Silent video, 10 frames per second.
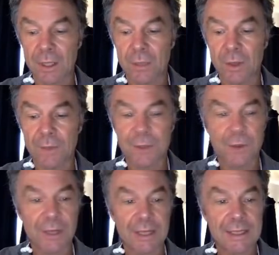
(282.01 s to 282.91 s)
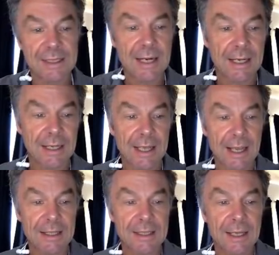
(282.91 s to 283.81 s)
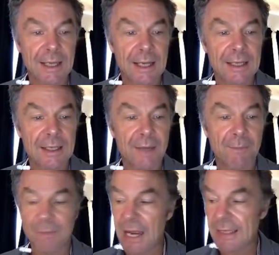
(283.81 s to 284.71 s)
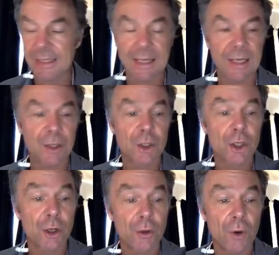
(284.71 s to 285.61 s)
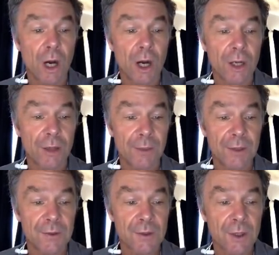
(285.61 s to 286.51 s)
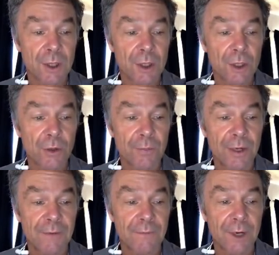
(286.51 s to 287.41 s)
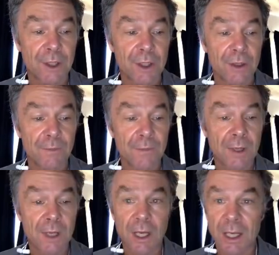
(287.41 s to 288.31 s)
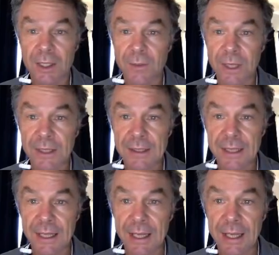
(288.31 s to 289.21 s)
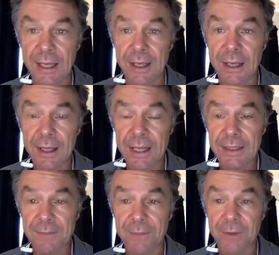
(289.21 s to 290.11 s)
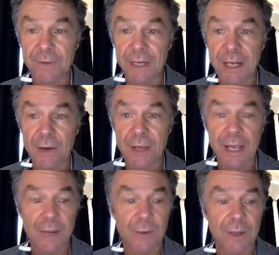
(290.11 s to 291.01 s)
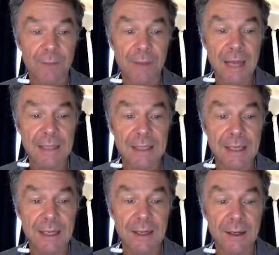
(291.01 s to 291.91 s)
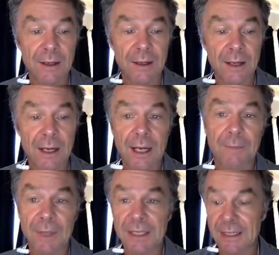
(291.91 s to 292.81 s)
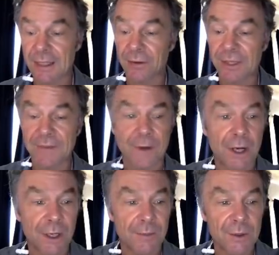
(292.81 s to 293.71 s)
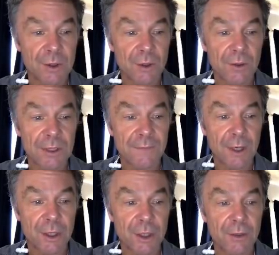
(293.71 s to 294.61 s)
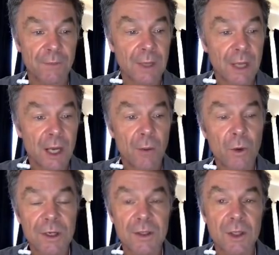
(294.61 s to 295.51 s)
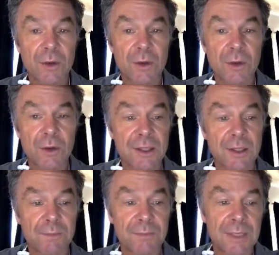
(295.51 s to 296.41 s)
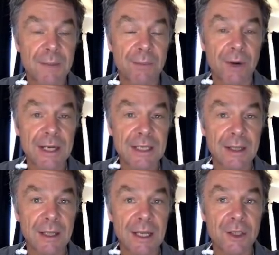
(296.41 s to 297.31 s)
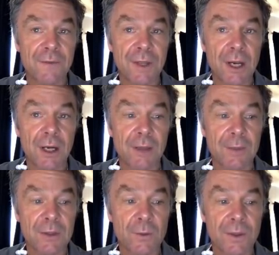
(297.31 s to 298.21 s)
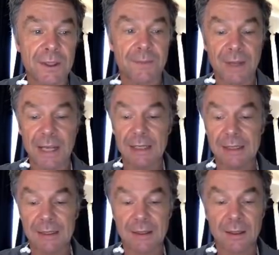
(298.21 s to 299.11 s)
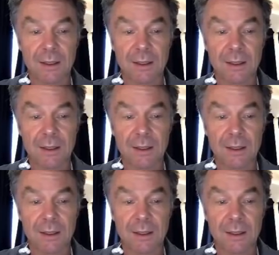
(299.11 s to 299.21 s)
So what I'm doing in this second case is I'm passing in 2 arguments to the print function. And as we can see here, that's perfectly okay. We can pass in a series of arguments to this function. And what it's doing is it's separating each of the arguments with a space.